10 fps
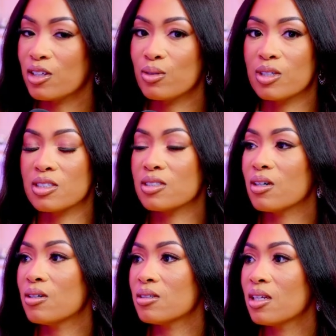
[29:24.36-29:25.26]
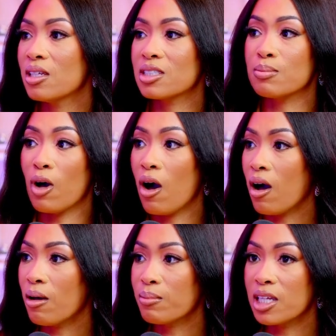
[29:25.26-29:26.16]
You consult
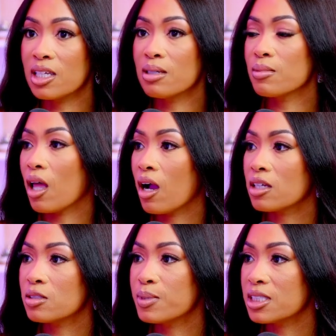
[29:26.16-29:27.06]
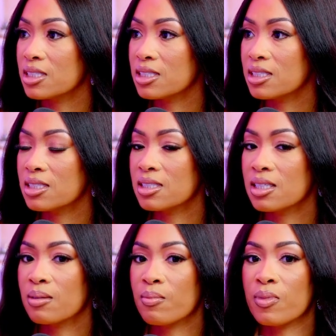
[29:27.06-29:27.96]
small, medium, large businesses
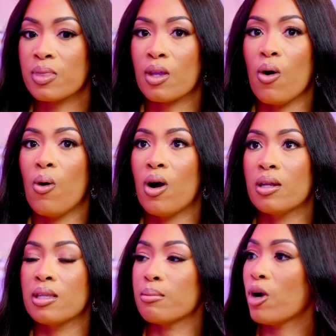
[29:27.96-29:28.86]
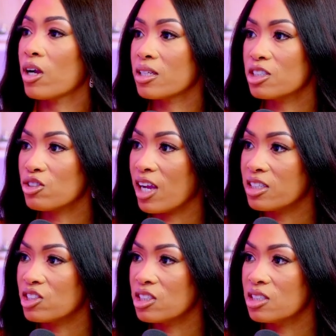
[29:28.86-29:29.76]
on their marketing
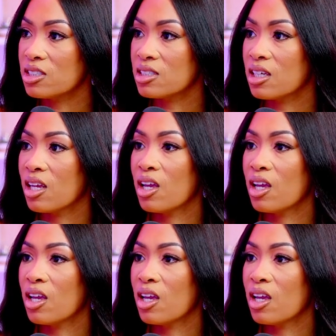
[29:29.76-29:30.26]
strategies,